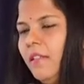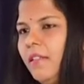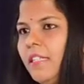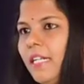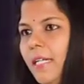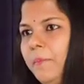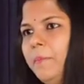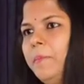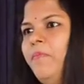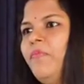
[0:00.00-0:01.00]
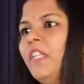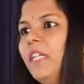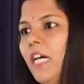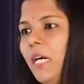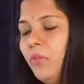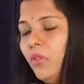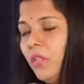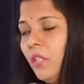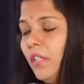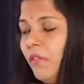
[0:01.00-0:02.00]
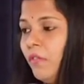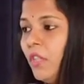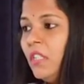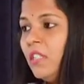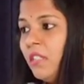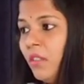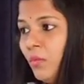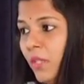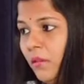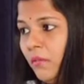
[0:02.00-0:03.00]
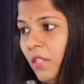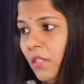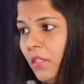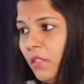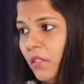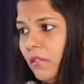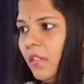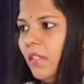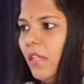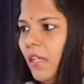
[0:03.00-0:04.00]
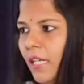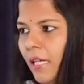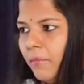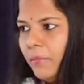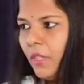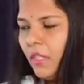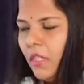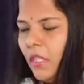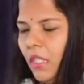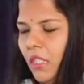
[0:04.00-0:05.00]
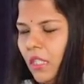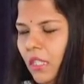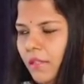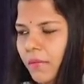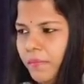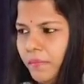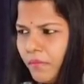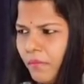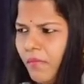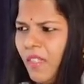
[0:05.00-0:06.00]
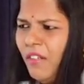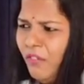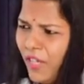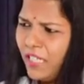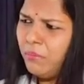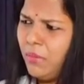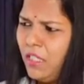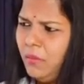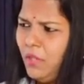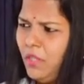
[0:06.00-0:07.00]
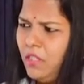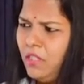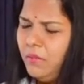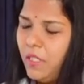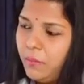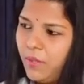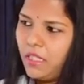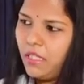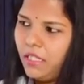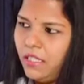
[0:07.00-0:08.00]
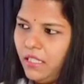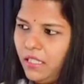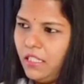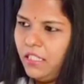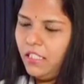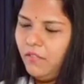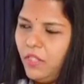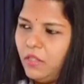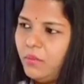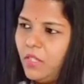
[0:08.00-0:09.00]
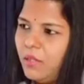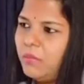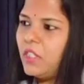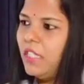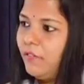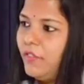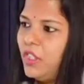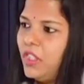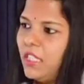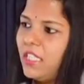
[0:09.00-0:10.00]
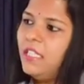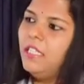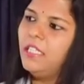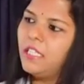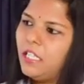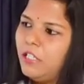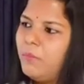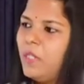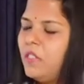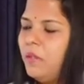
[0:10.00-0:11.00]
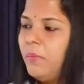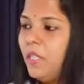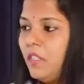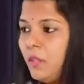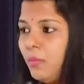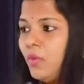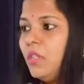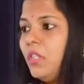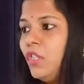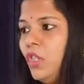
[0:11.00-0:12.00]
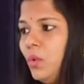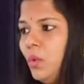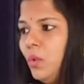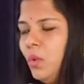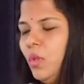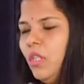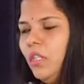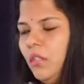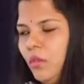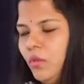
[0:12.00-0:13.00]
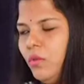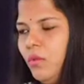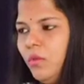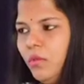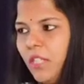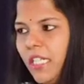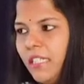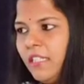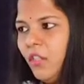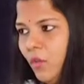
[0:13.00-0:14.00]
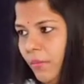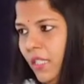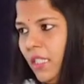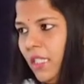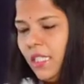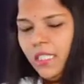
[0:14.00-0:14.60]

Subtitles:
time, the hormonal influence is very much hampered in the fat metabolism, especially the estrogen, which becomes deficient, that predisposes you to get obese.